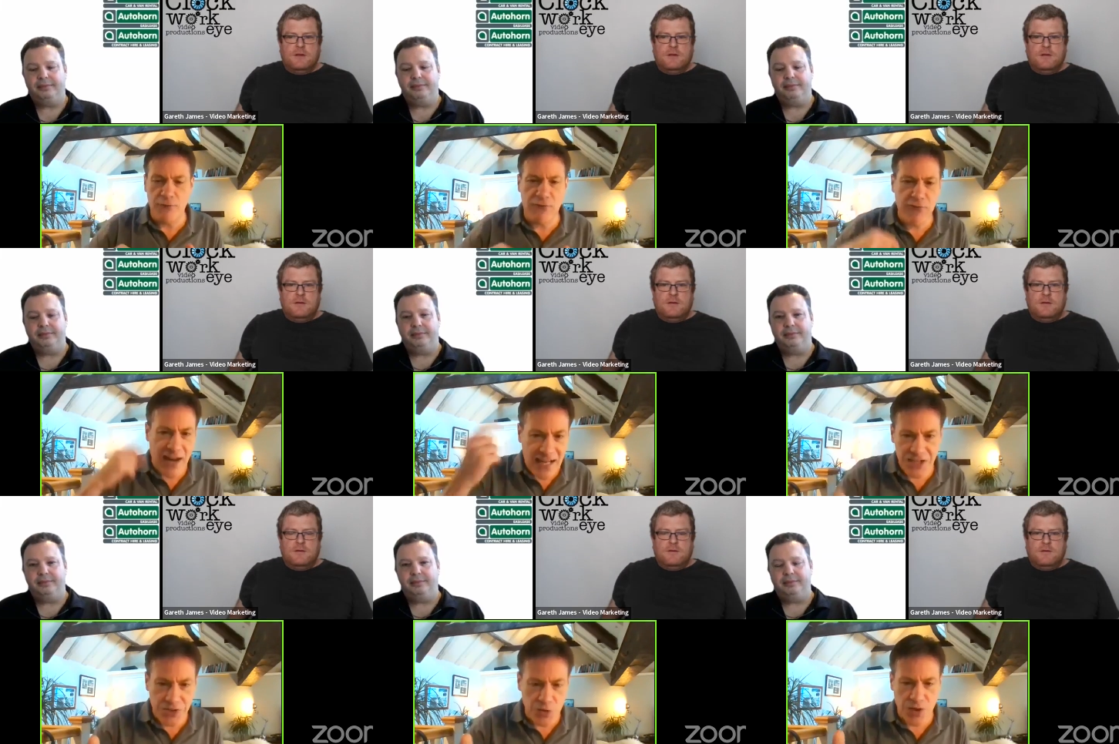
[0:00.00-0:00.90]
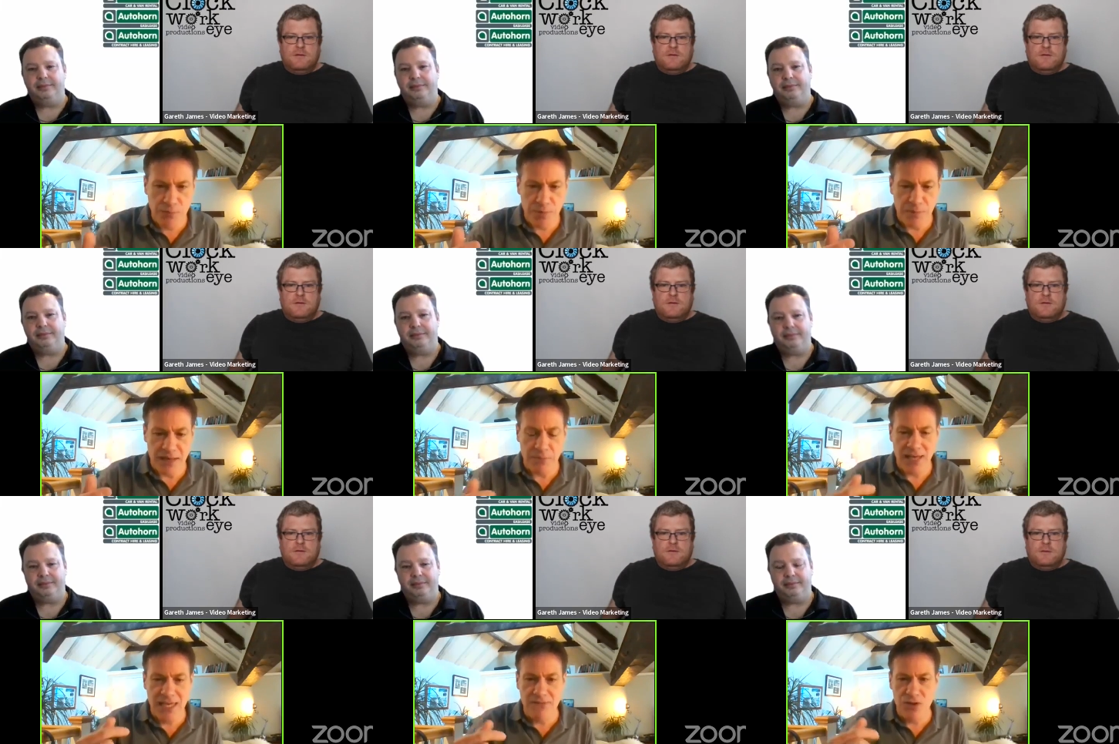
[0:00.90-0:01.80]
Speaker 1: it flatters your dopamine by
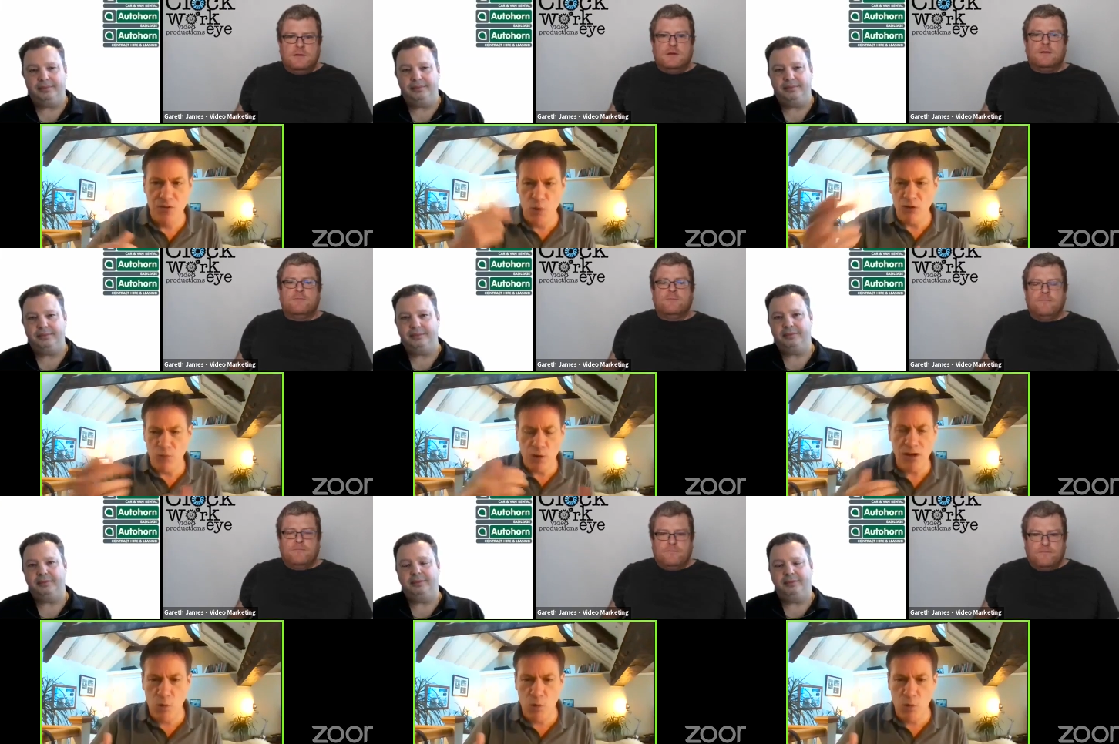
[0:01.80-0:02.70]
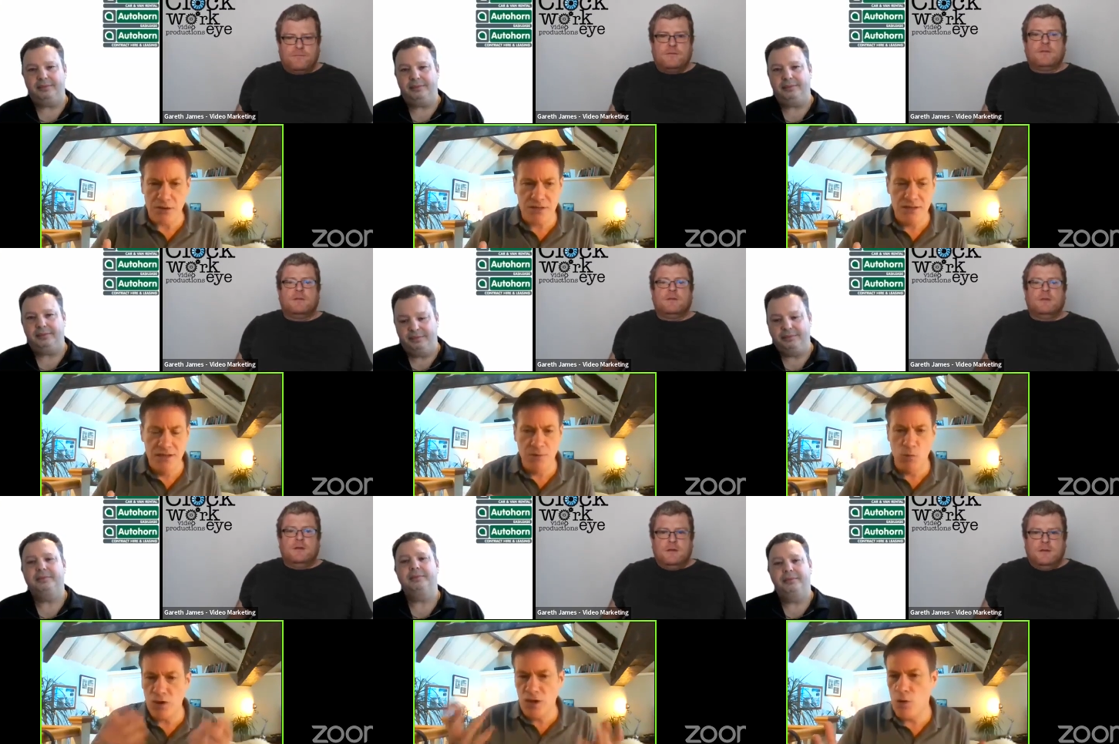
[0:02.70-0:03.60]
giving you more yeah. of what you want. But
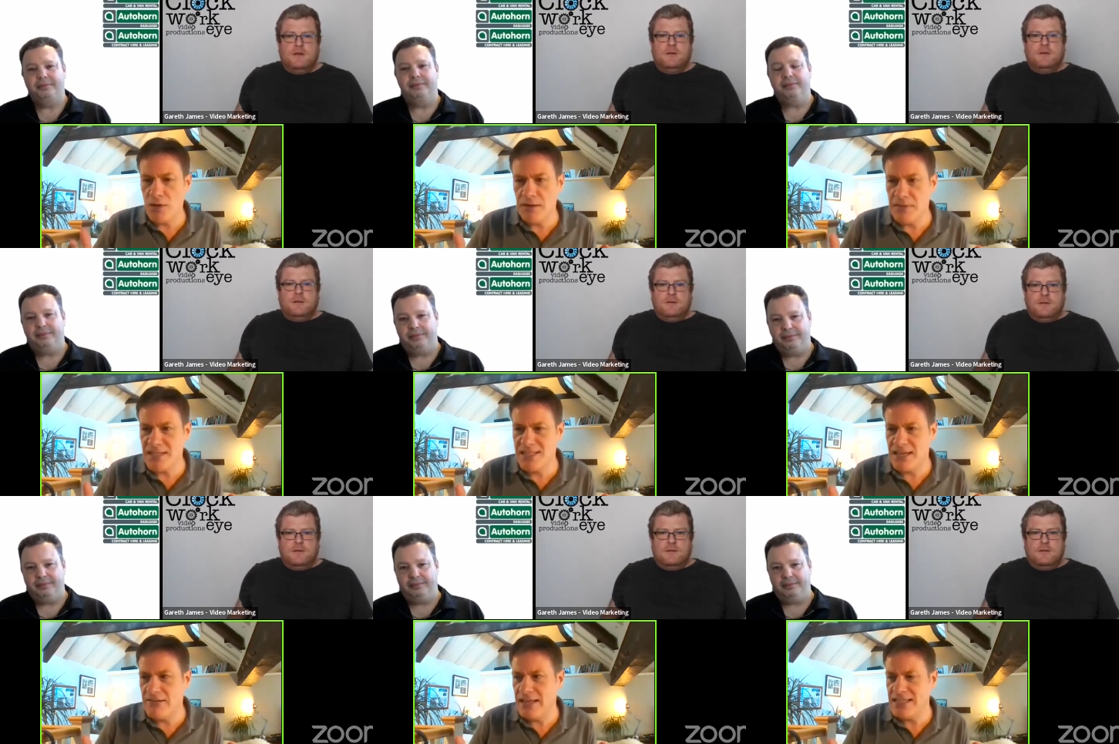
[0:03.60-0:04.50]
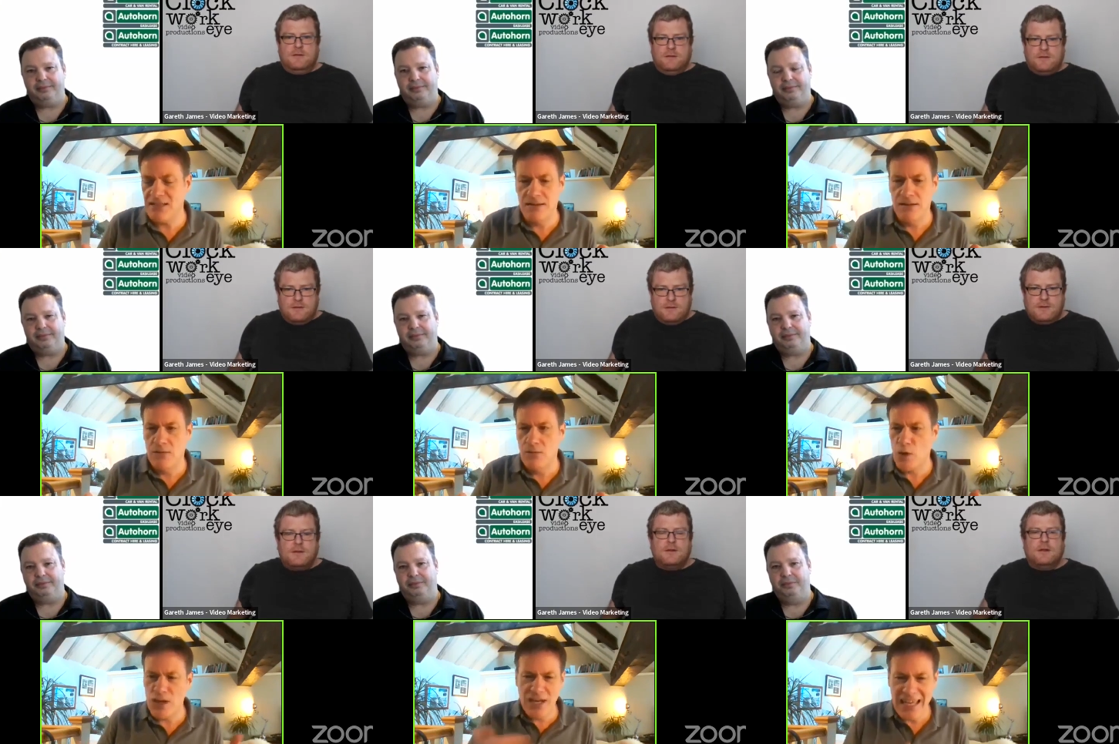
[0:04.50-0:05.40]
what you want necessarily isn't
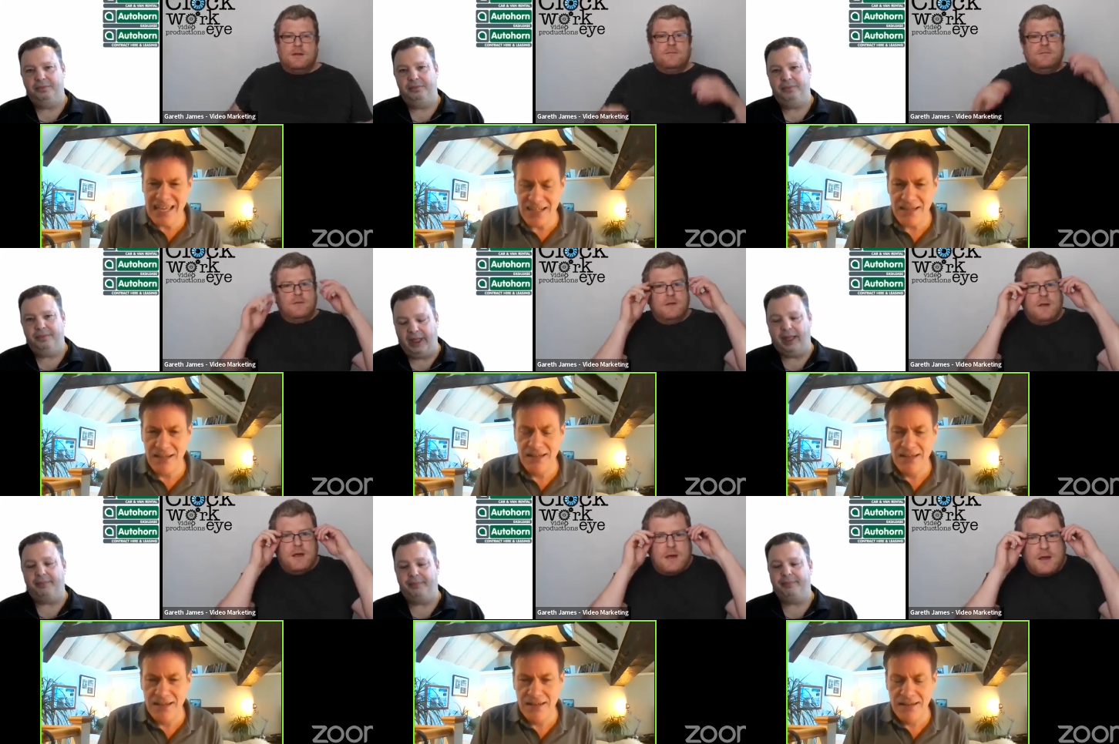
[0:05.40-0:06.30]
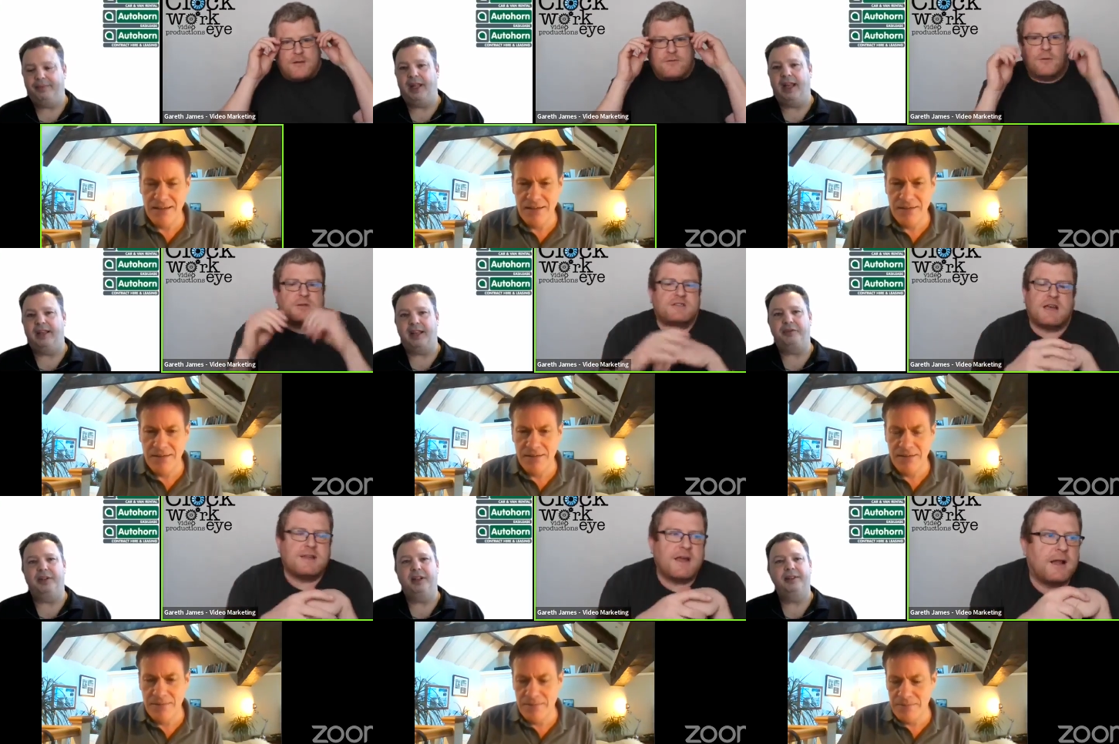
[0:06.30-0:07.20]
what you need.
Speaker 2: Yeah. I've always
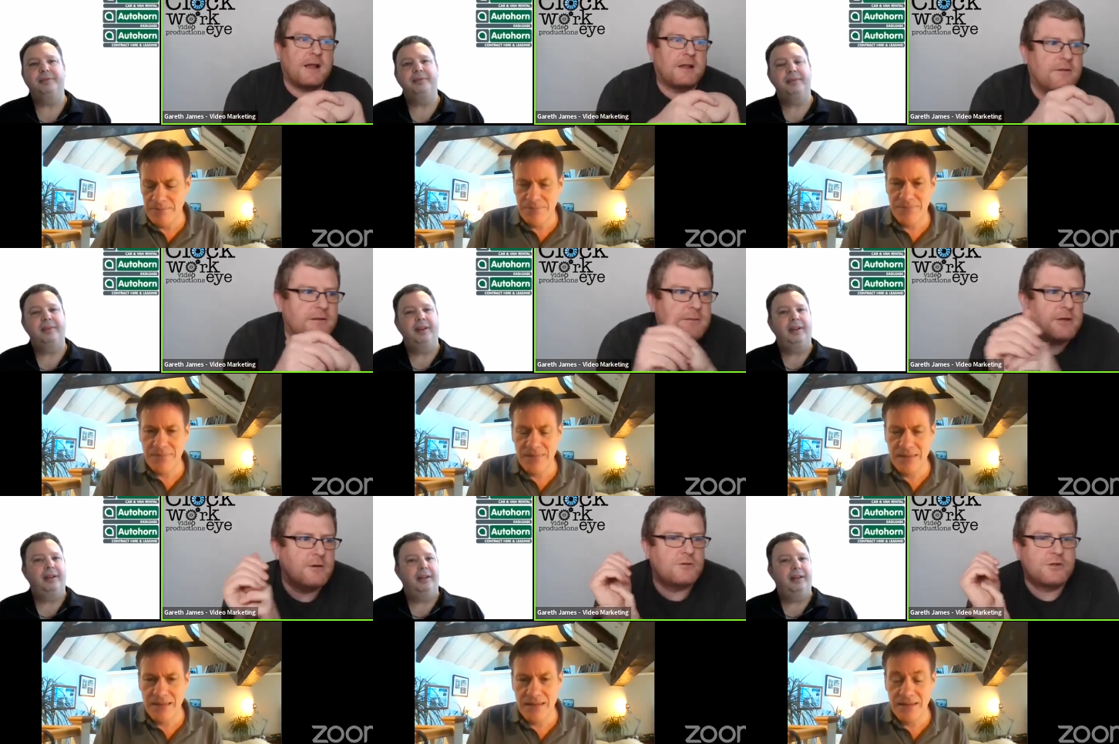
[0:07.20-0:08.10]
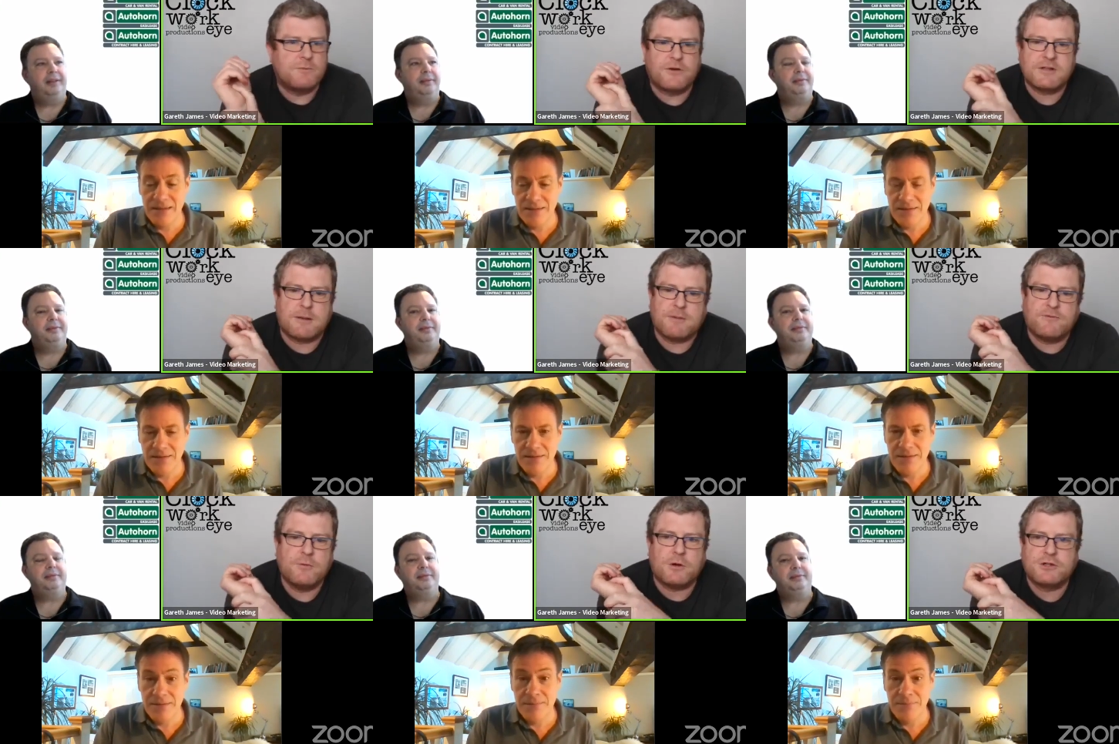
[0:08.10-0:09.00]
said the algorithm in YouTube, for example, if
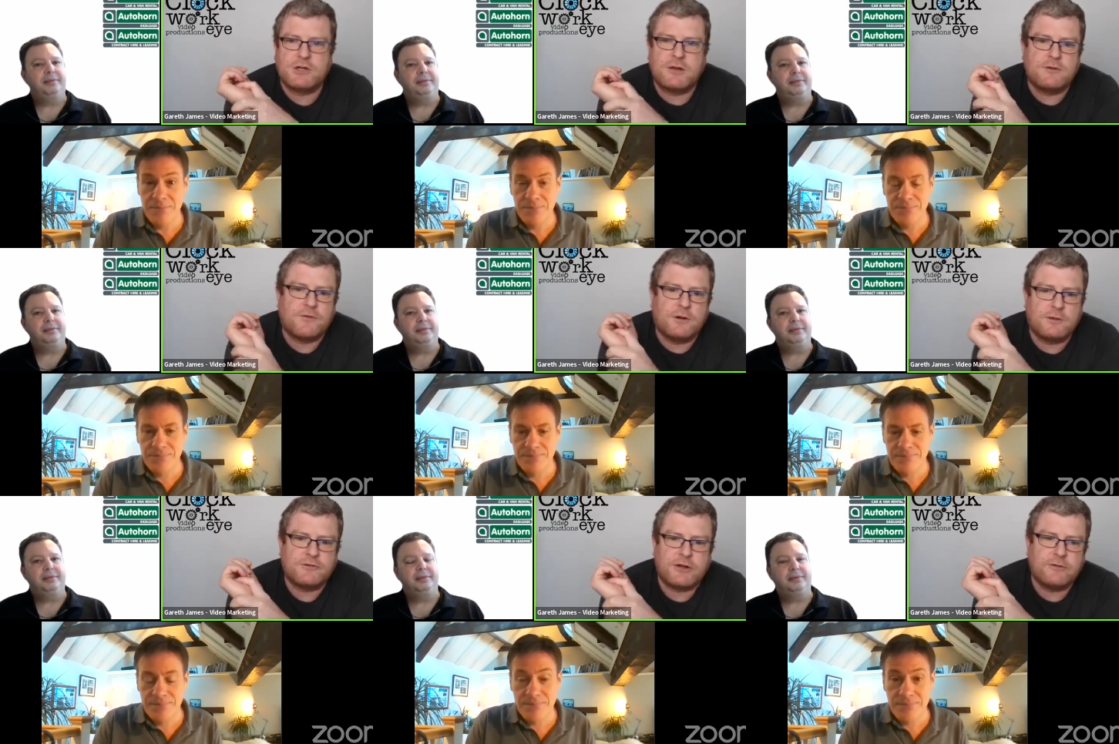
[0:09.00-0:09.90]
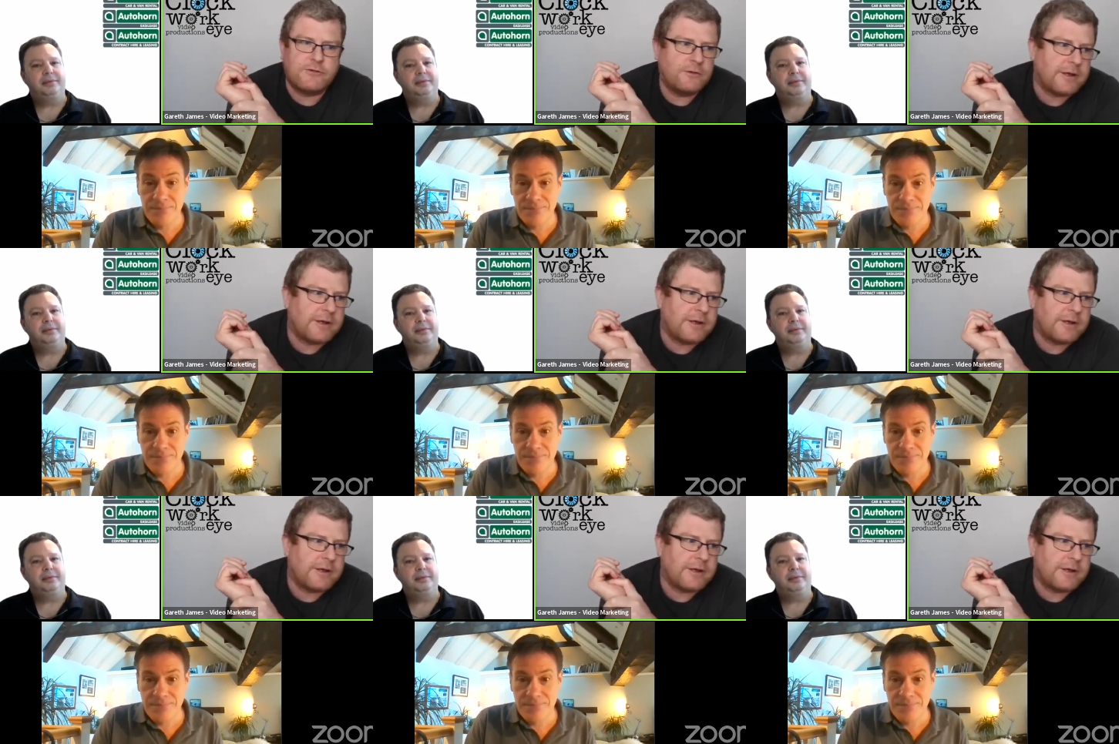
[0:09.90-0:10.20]
you watch kittens falling off shelves, you'll